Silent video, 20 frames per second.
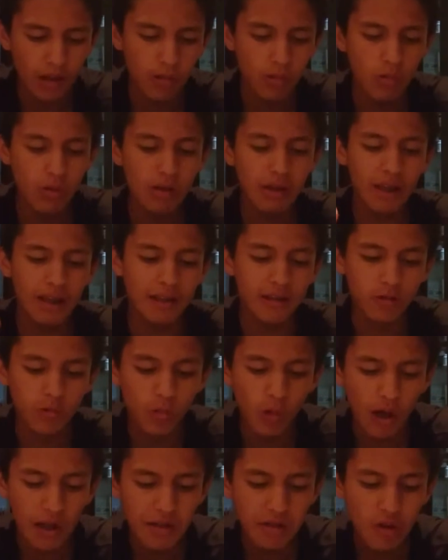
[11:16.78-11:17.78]
We get
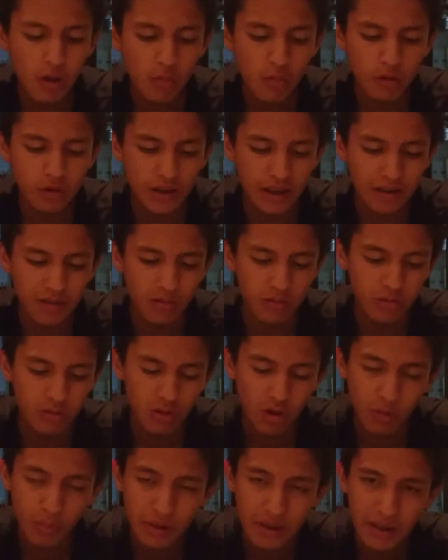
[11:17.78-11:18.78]
one homozygous
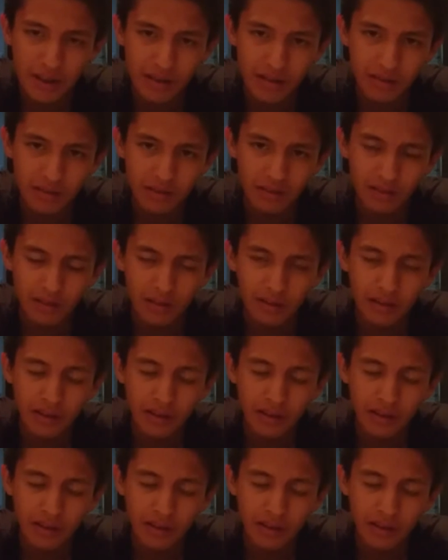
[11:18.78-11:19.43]
dominant